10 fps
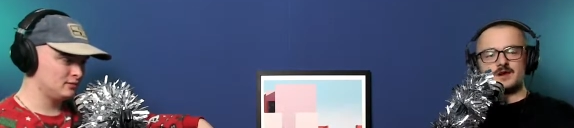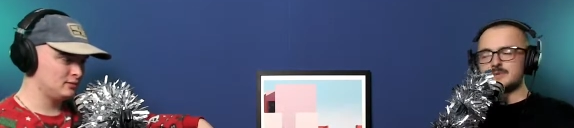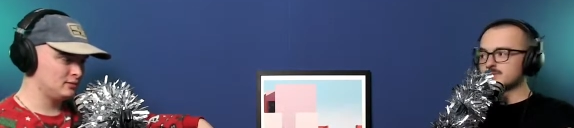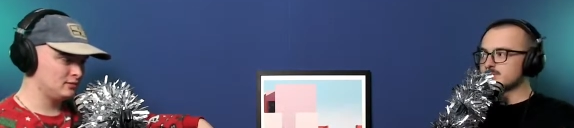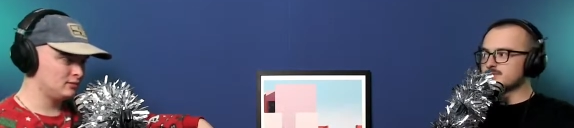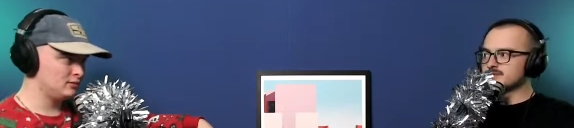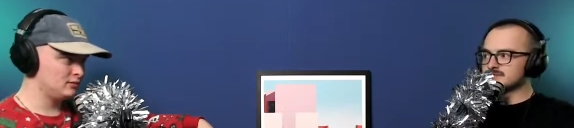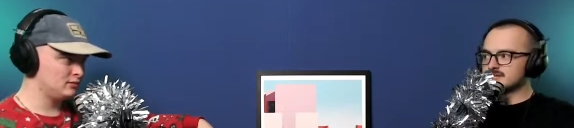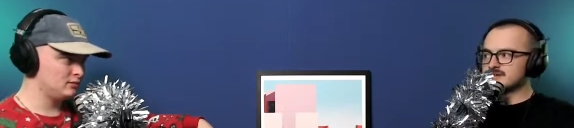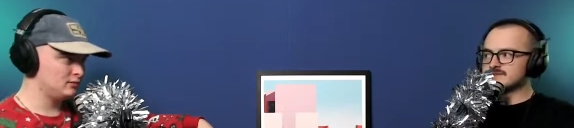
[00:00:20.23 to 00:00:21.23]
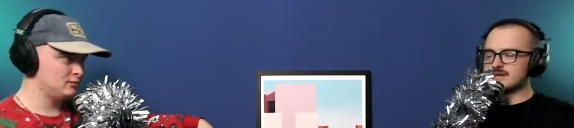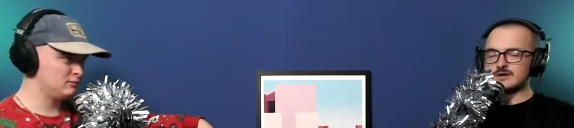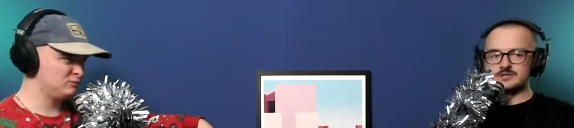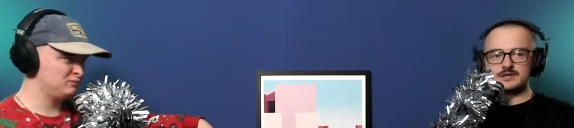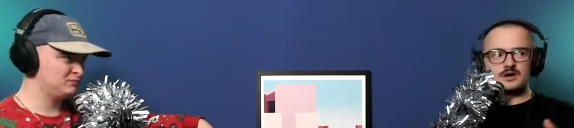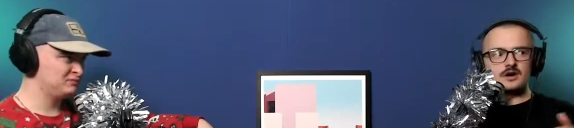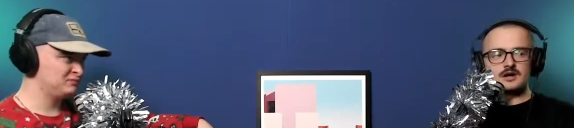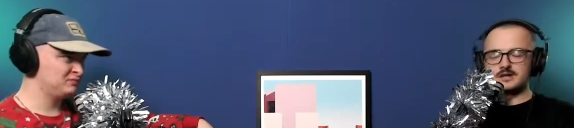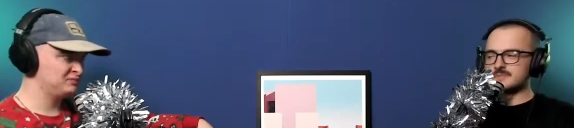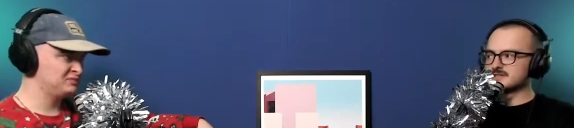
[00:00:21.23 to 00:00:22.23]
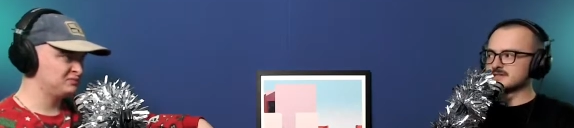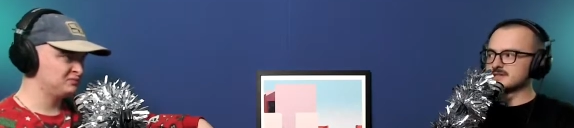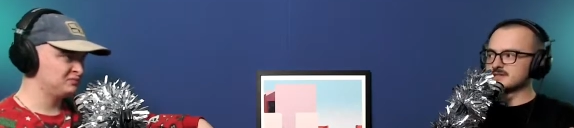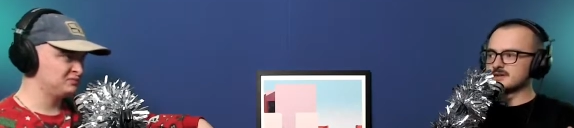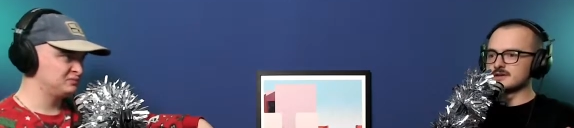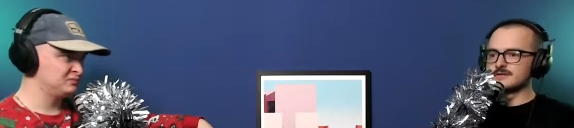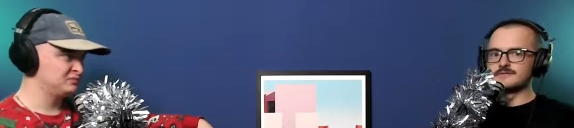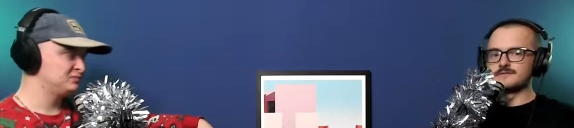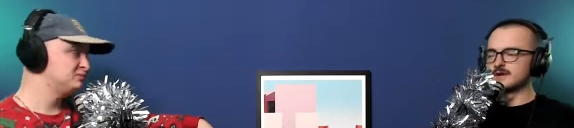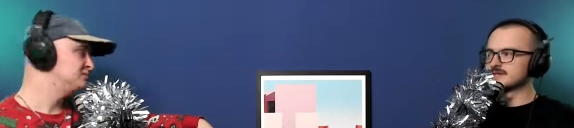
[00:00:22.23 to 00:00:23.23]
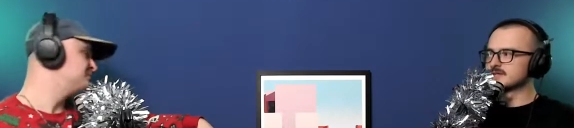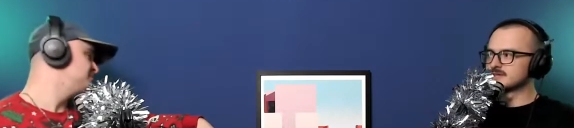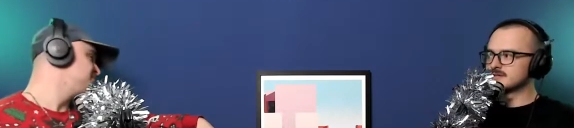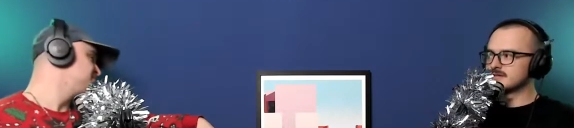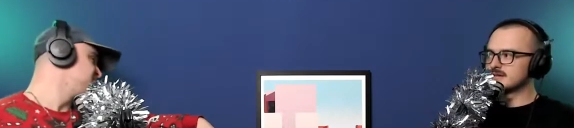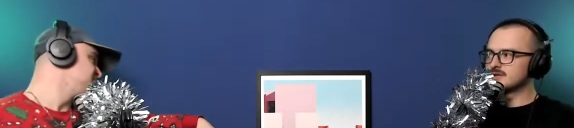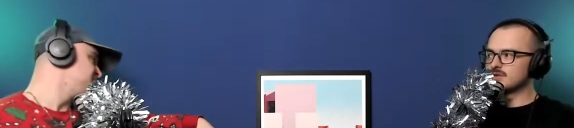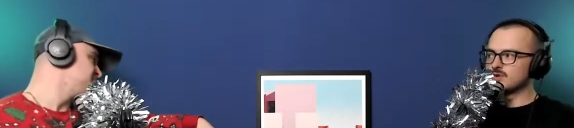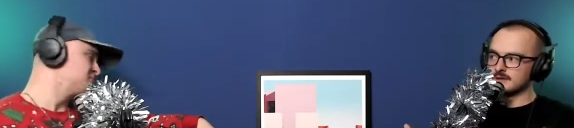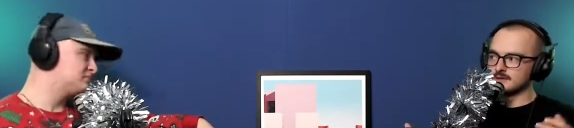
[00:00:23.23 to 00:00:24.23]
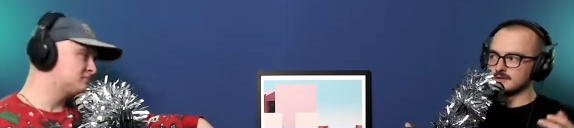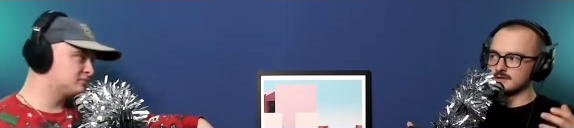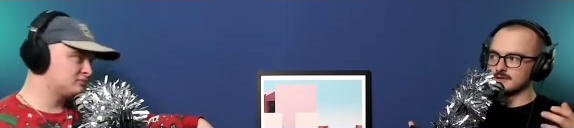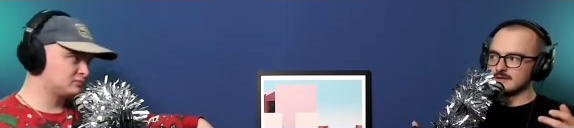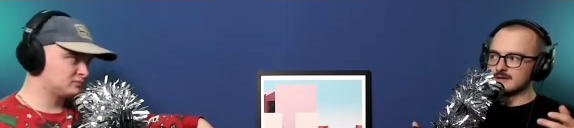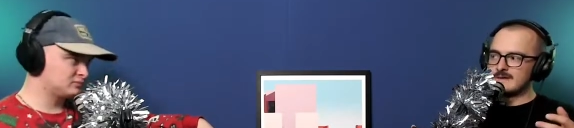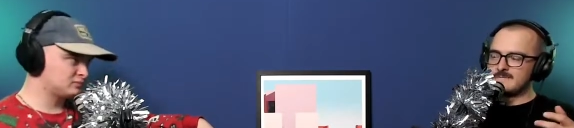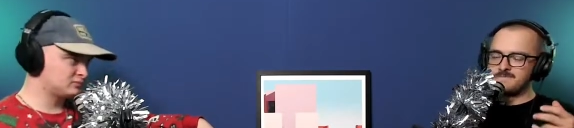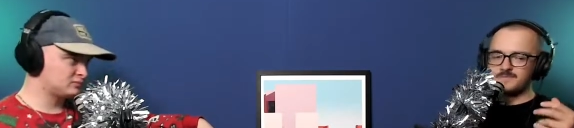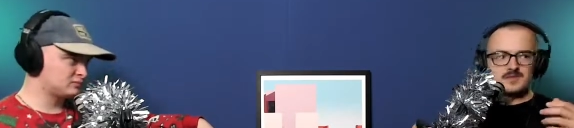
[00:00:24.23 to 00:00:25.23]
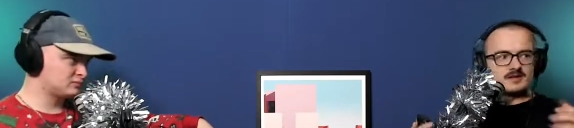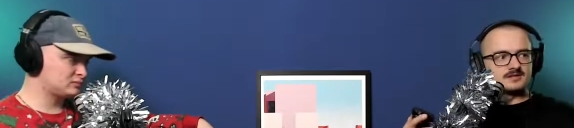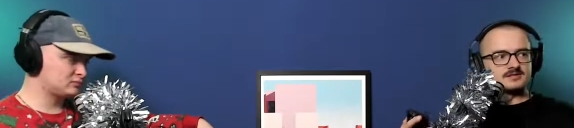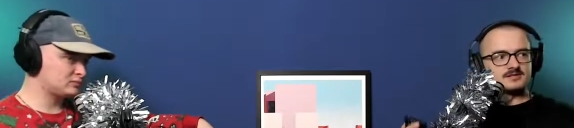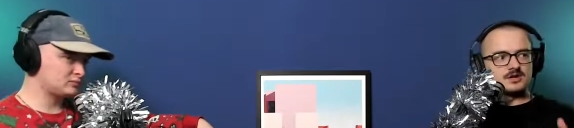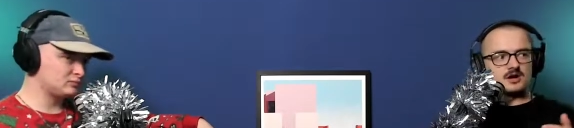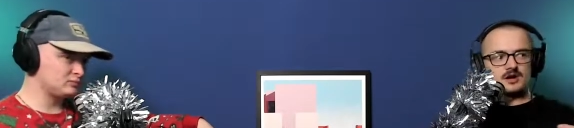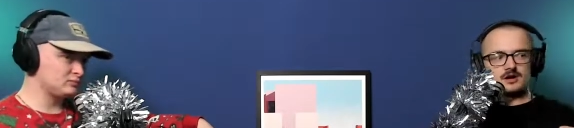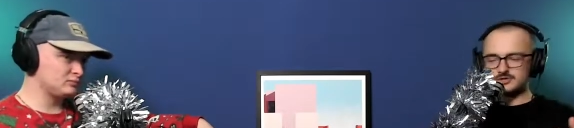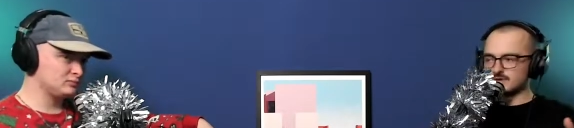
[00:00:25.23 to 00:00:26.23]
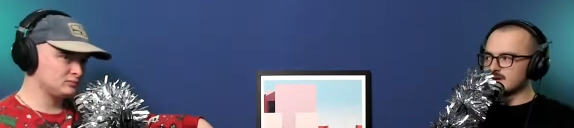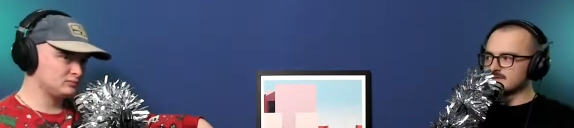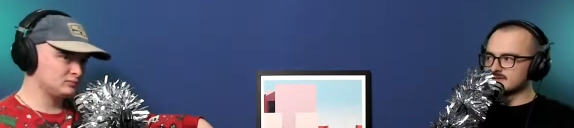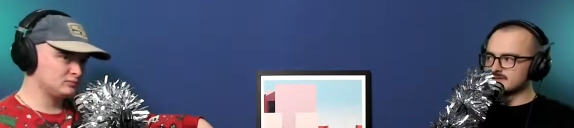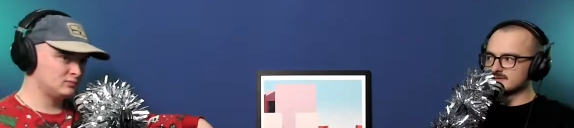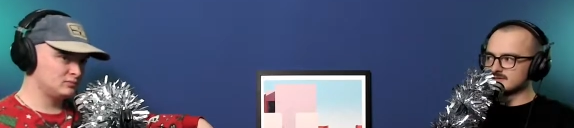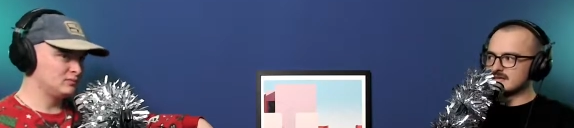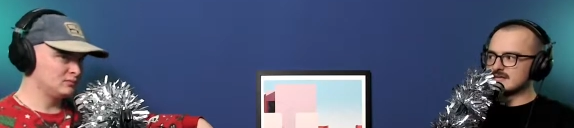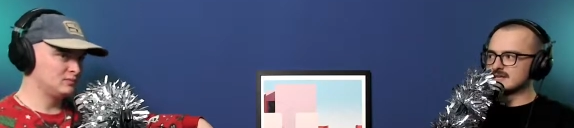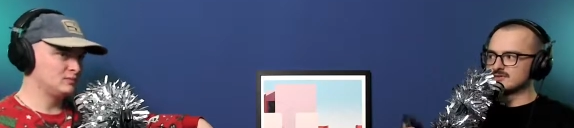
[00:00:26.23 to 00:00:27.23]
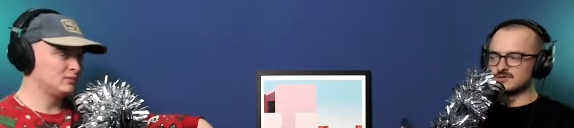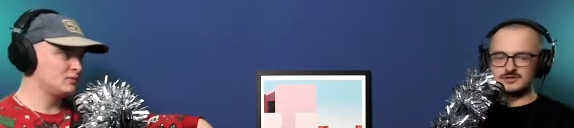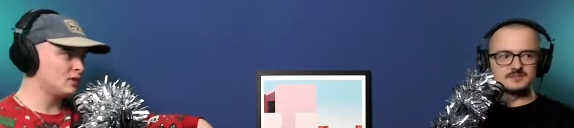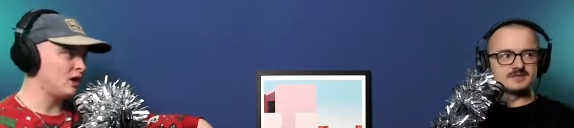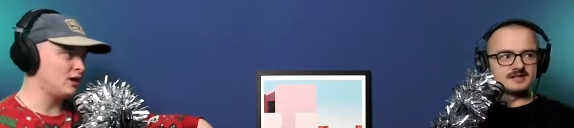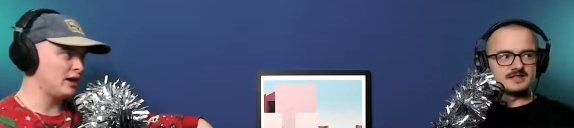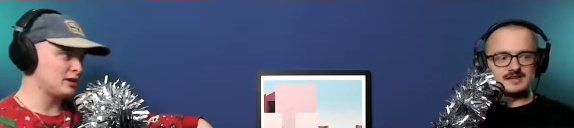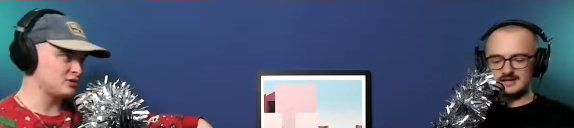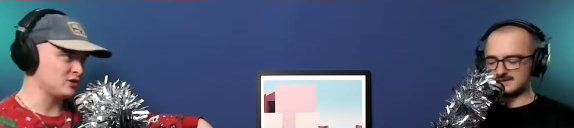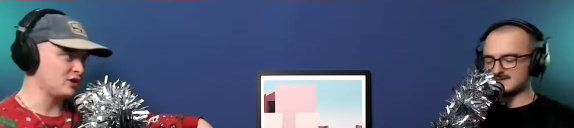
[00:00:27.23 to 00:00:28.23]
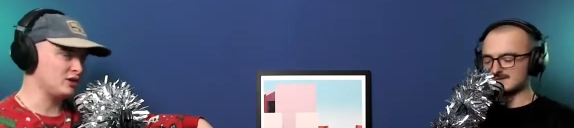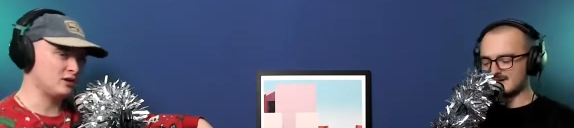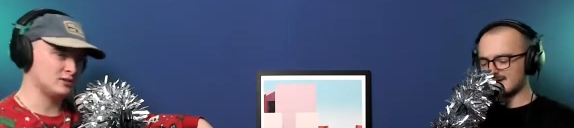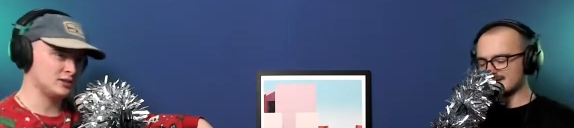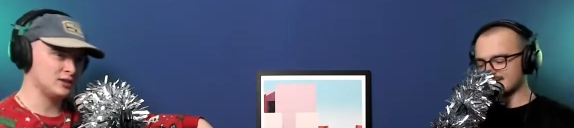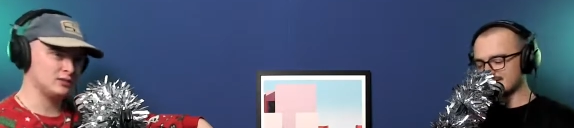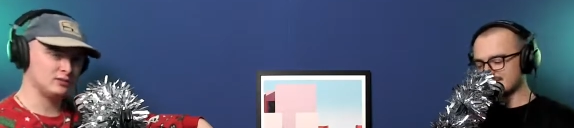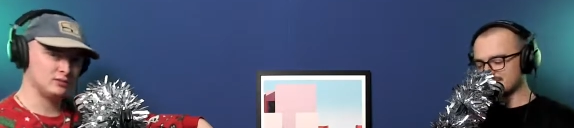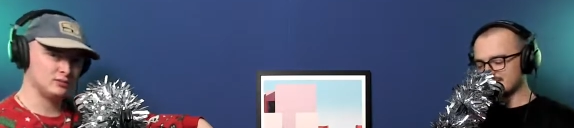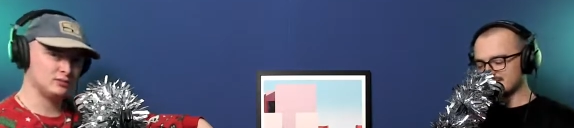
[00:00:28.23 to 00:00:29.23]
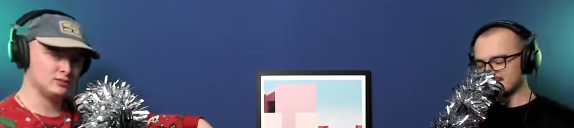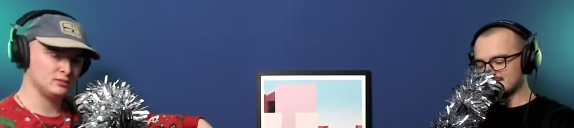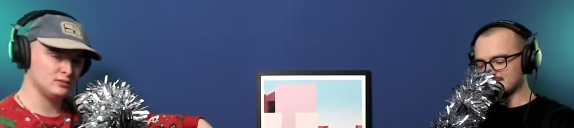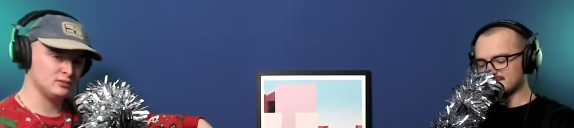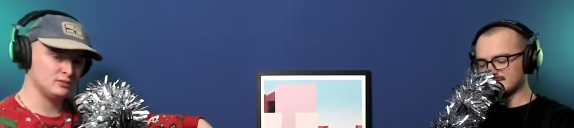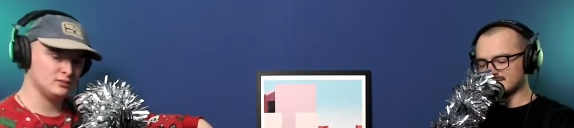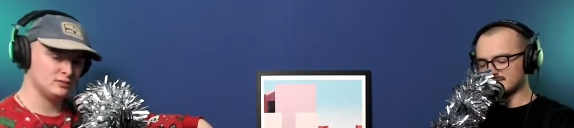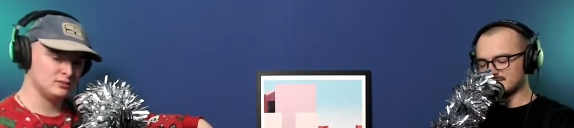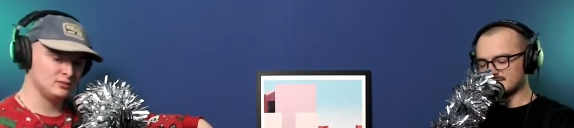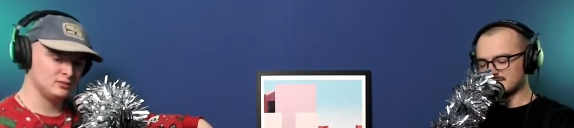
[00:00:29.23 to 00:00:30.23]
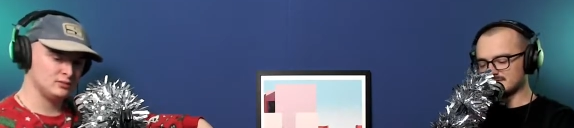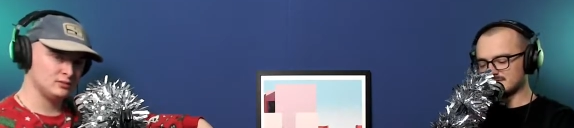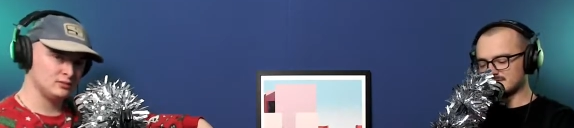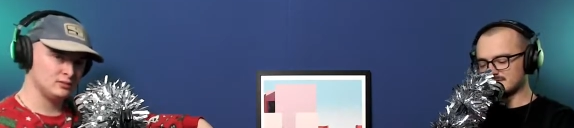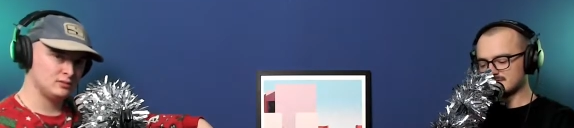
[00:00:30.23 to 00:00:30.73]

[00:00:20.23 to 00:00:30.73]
Speaker 1: I remember when we received it, I was like, "Oh, I could imagine this in like a fighting scene or like a like a car driving scene or something." High like action. High yeah, yeah, yeah, yeah. Let me fast forward a little bit.